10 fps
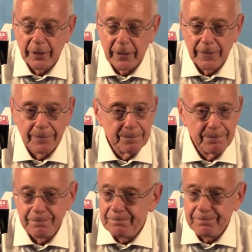
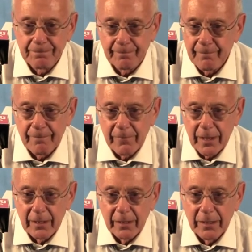I'm
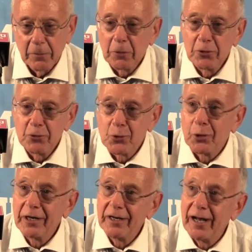going to
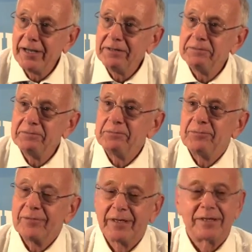enjoy tonight,
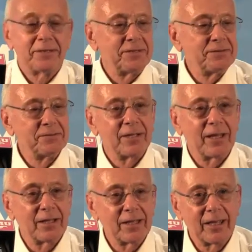
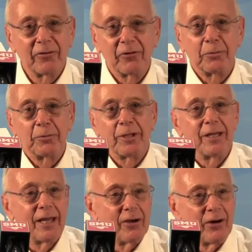giving them the
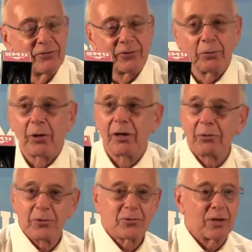day off
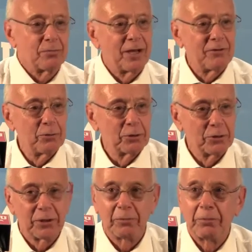tomorrow, which I'm not real
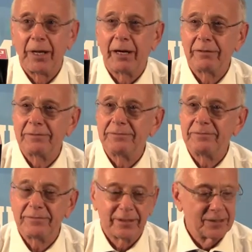good about.
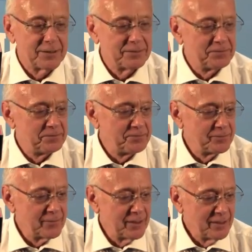
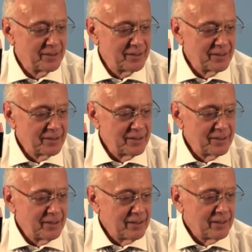And
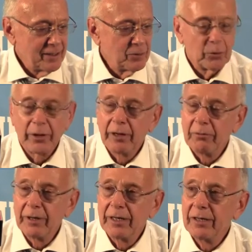we'll get
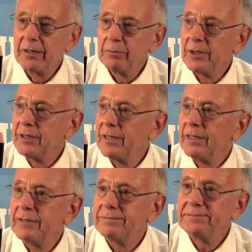ready on Monday.